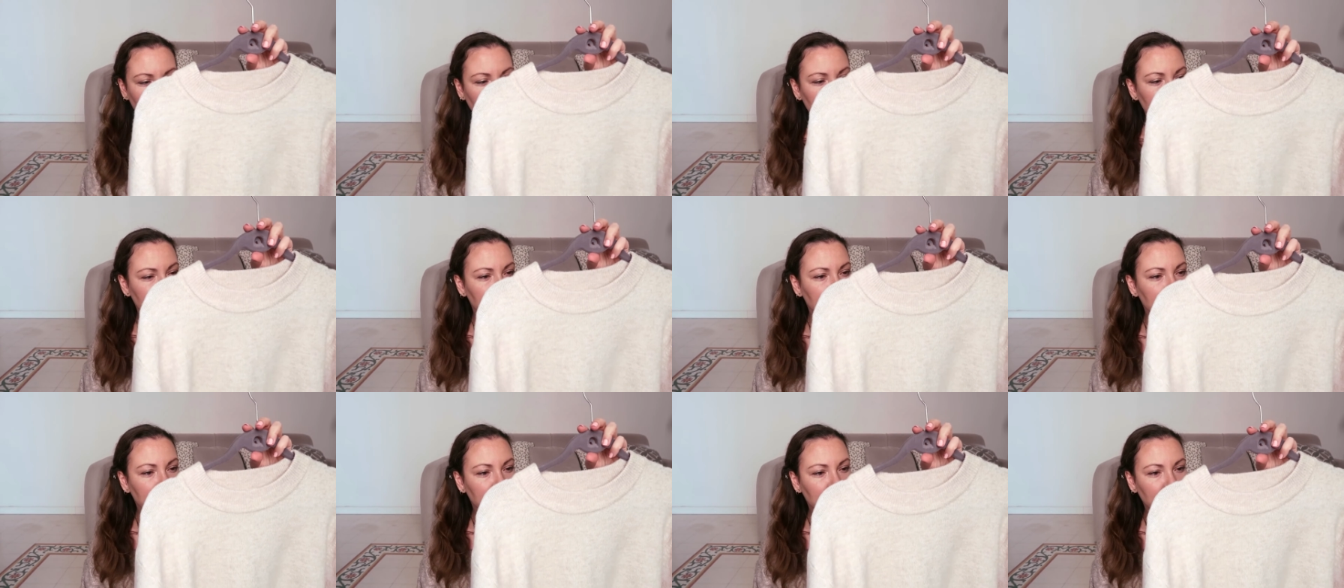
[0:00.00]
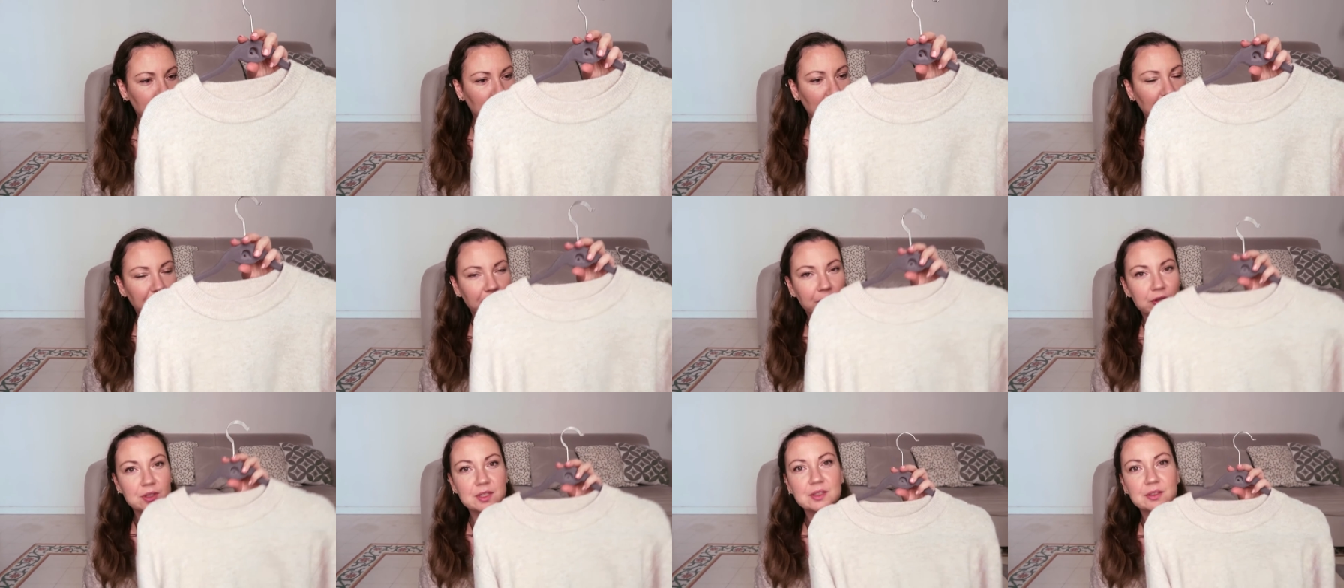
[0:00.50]
I don't even know
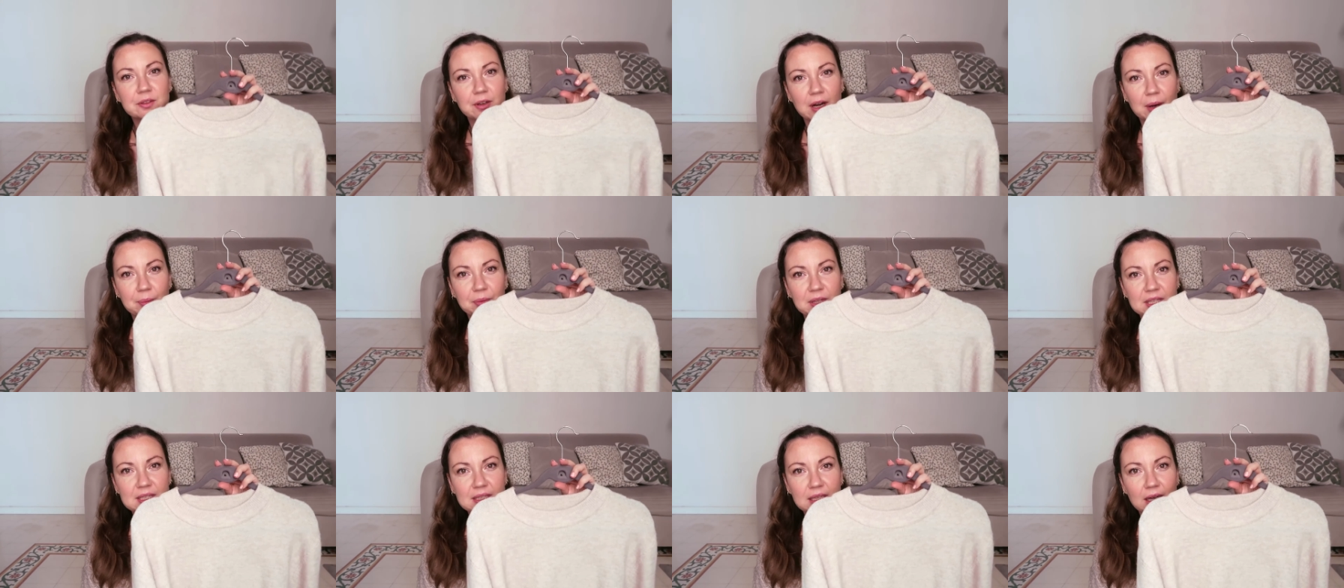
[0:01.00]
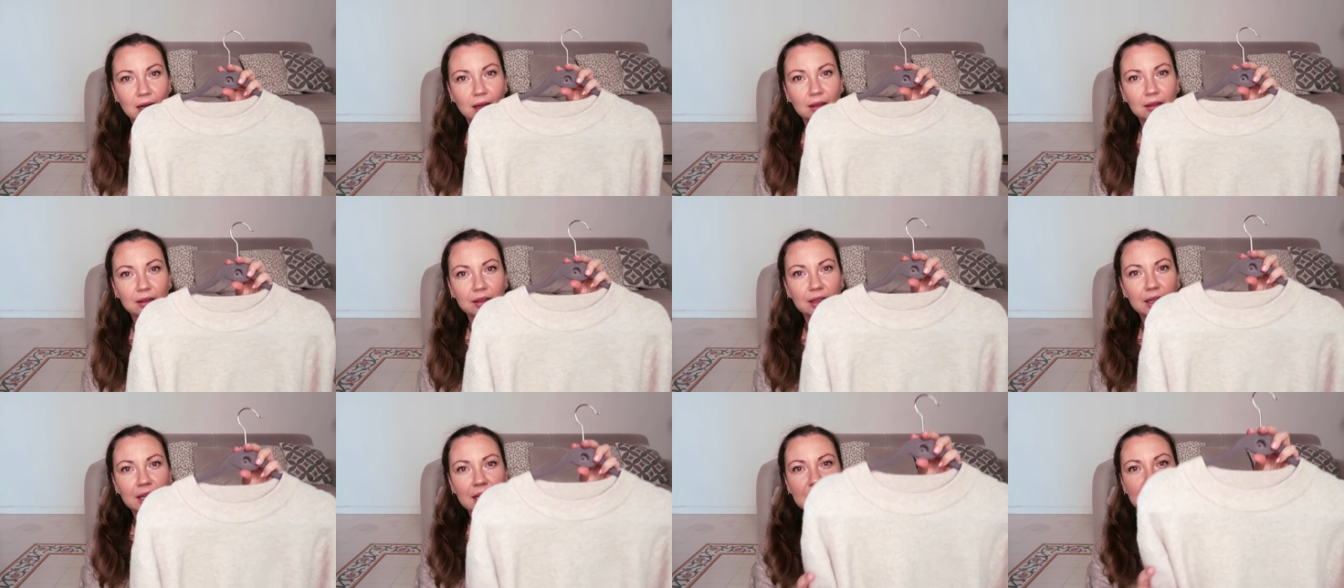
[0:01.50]
how to describe this
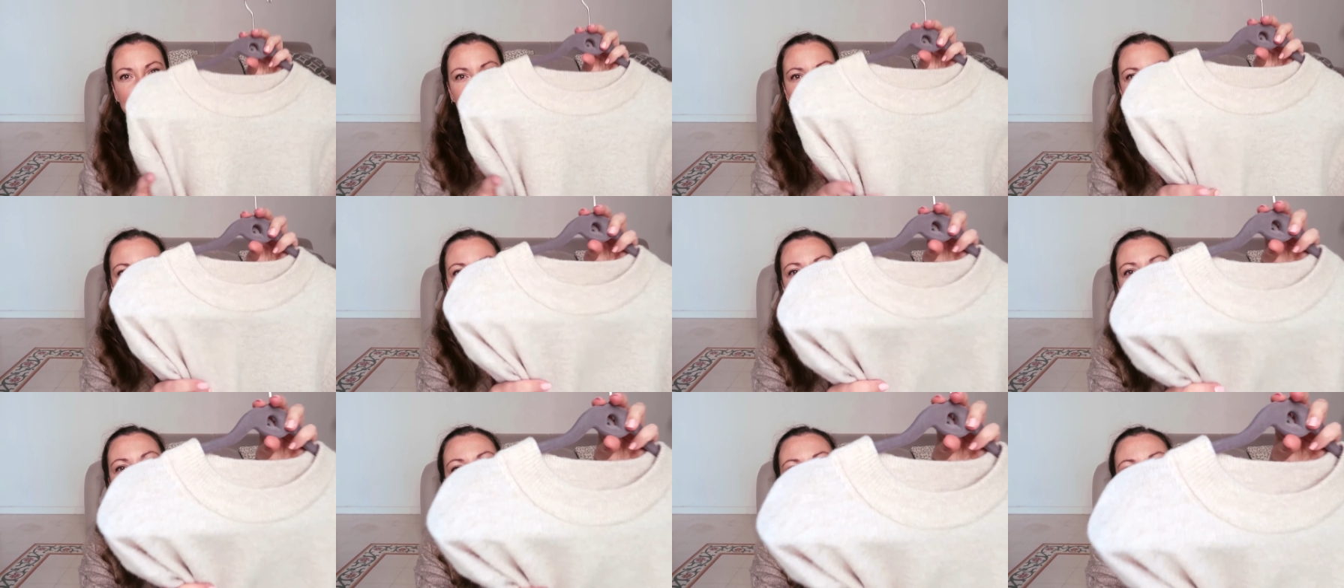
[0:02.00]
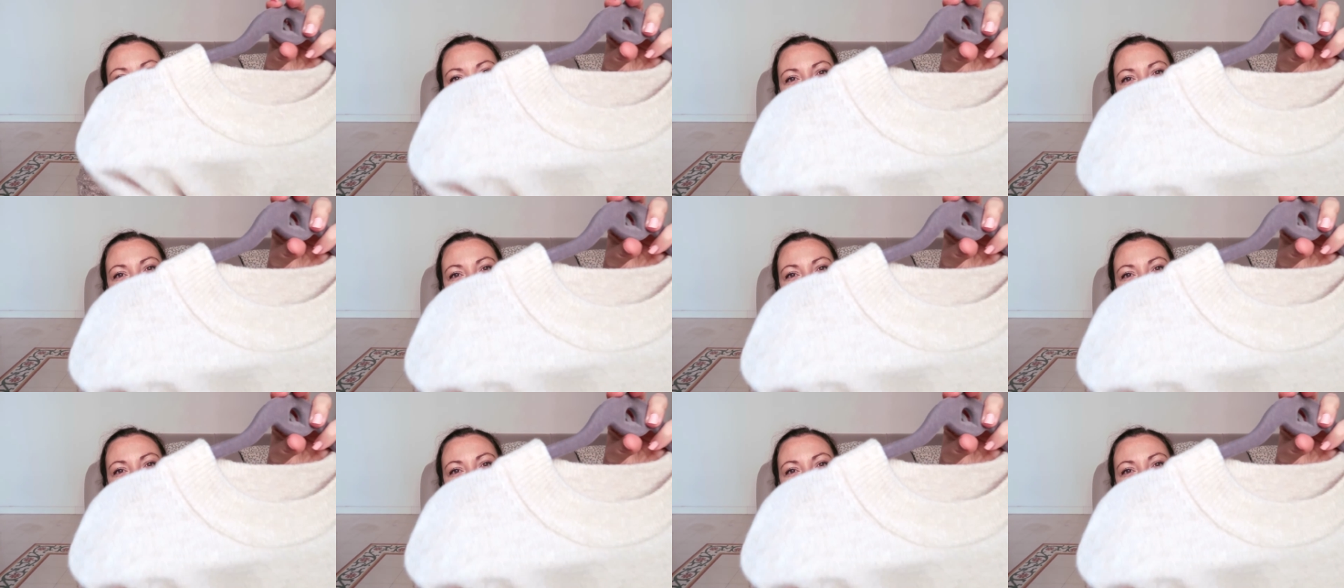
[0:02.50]
color. It's a little